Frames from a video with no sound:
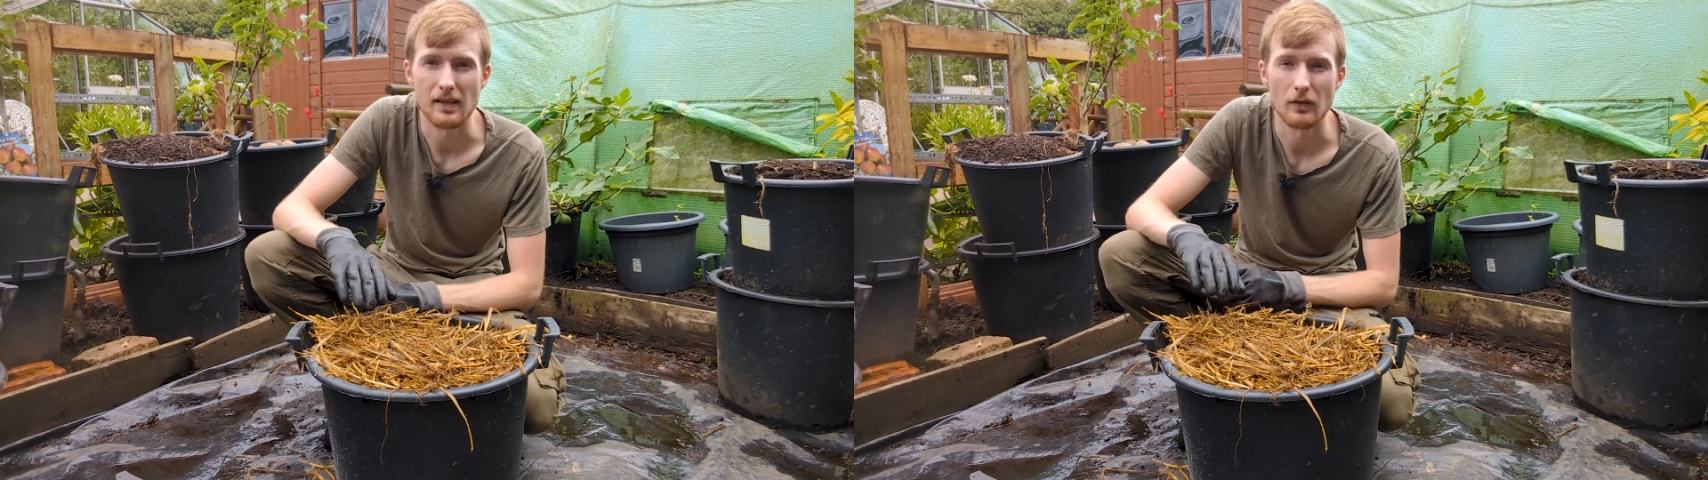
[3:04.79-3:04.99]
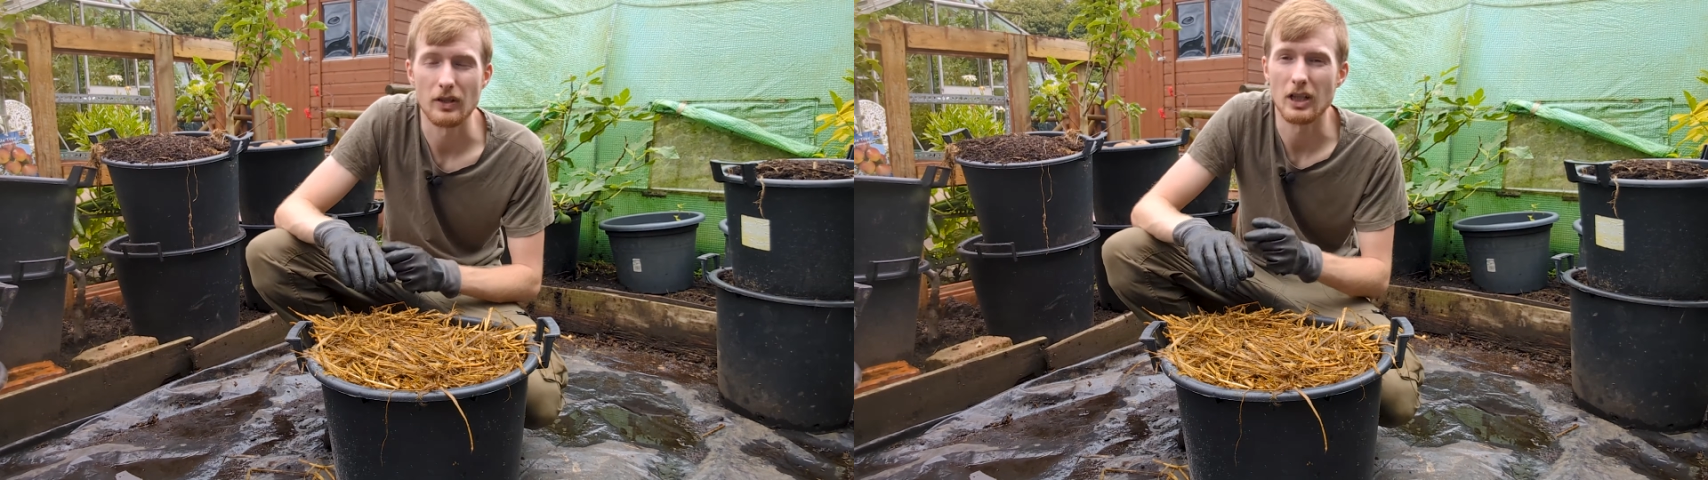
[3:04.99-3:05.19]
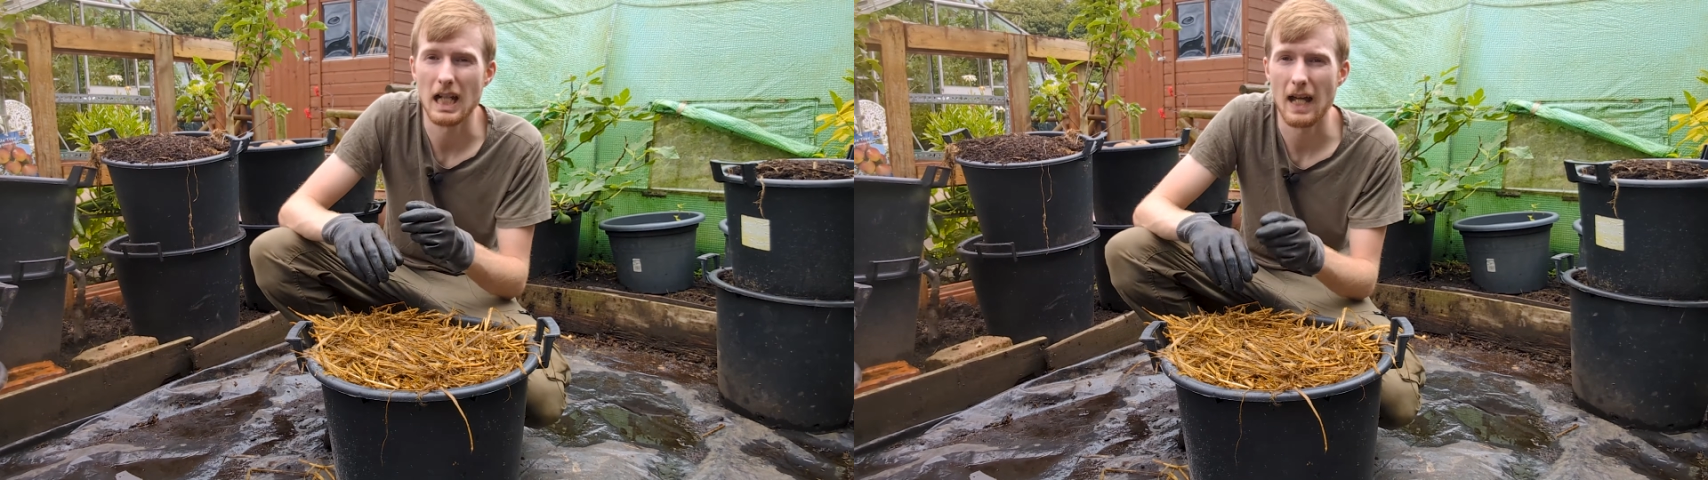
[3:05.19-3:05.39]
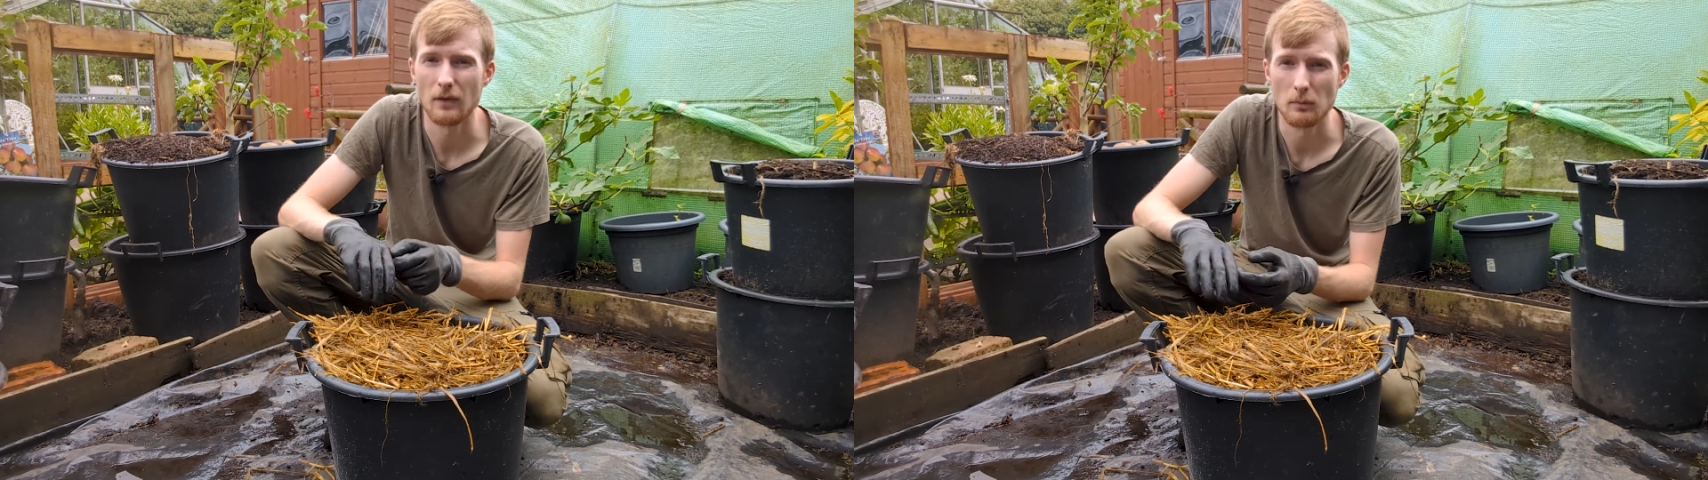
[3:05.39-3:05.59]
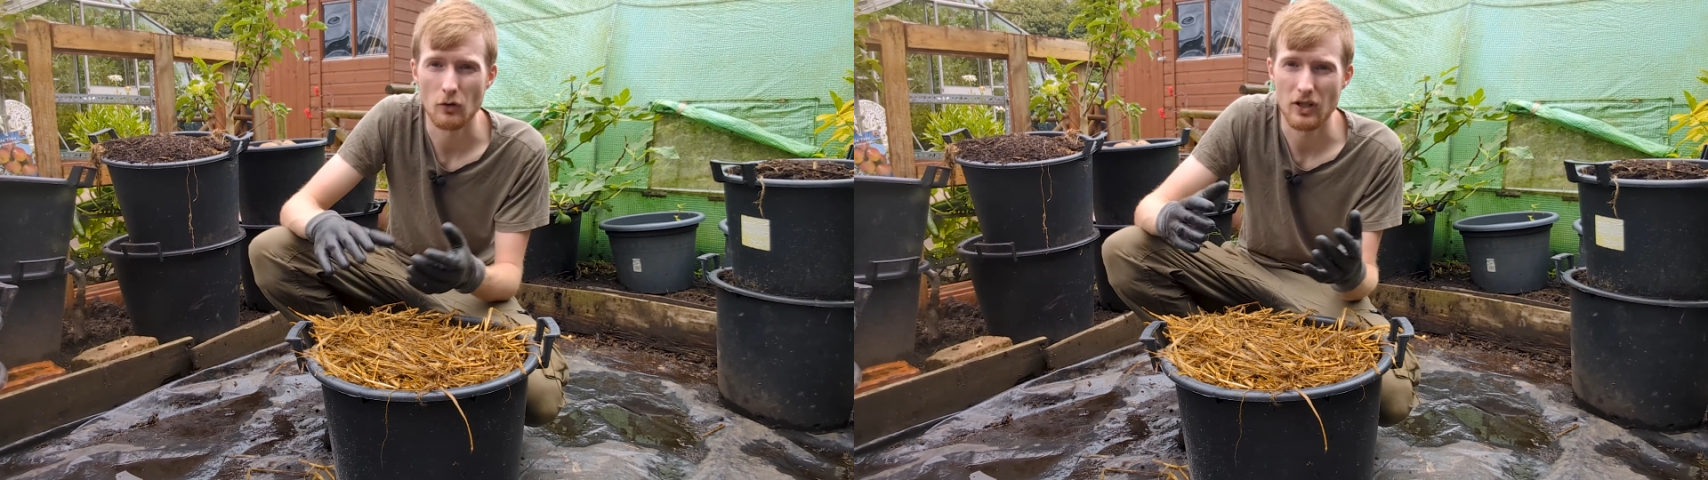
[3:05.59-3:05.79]
so you're going to
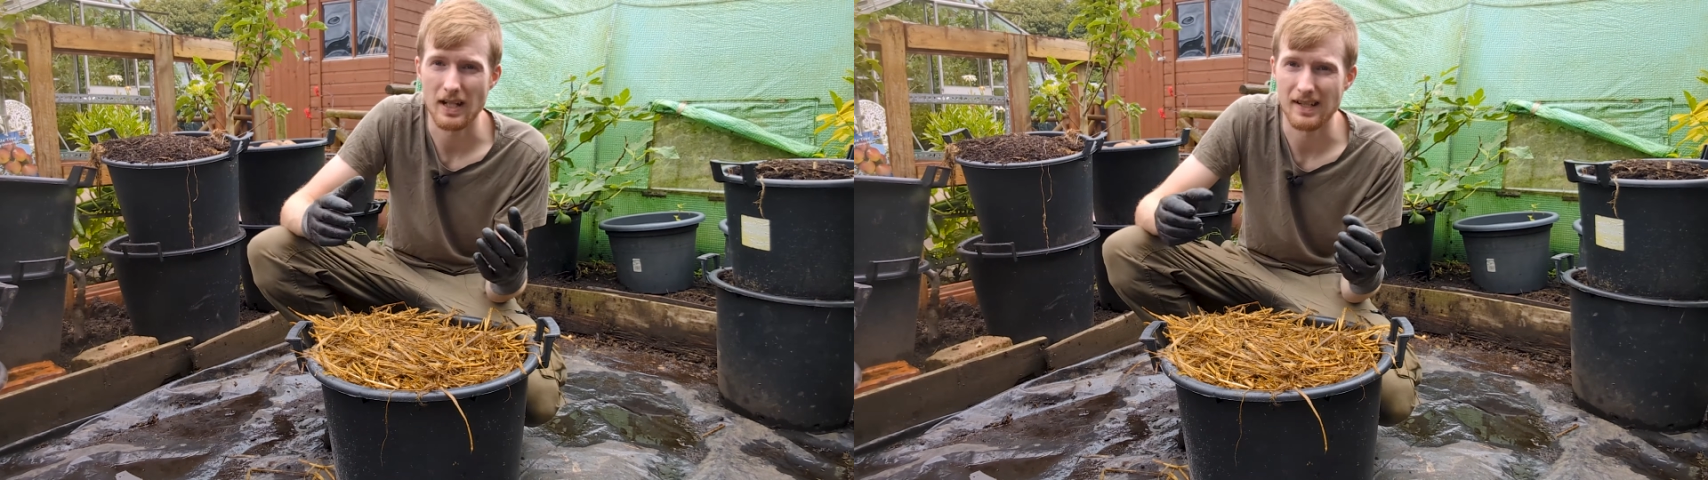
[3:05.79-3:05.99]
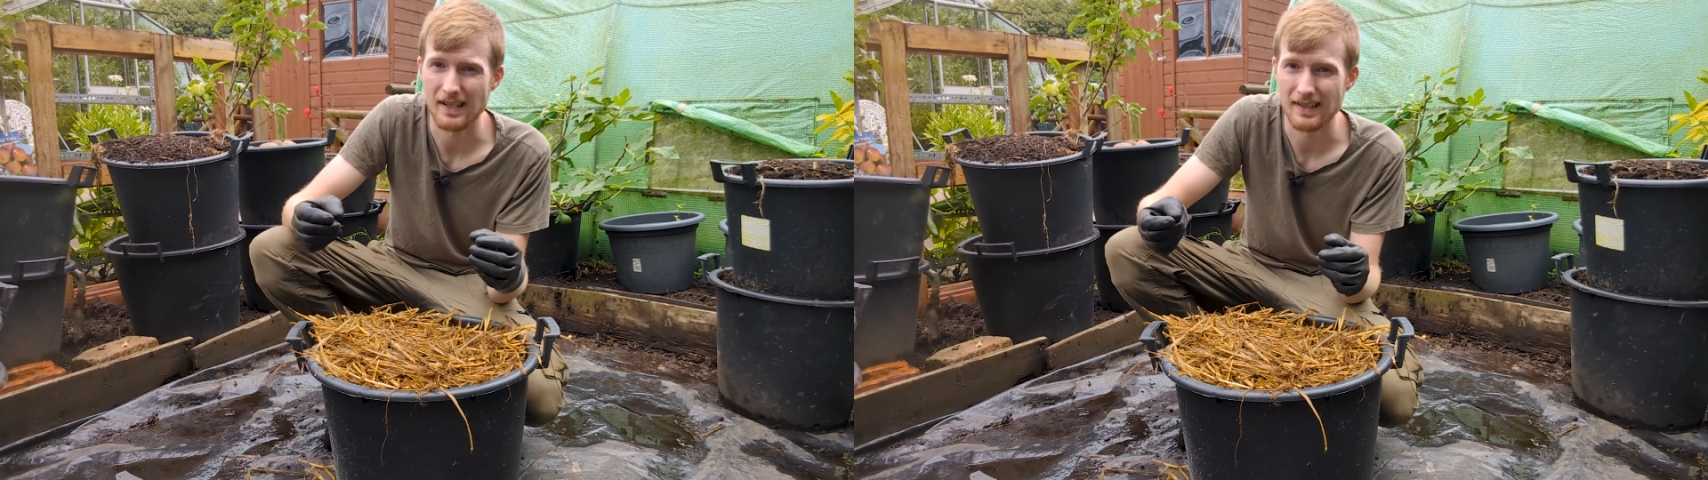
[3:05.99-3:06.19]
have a much easier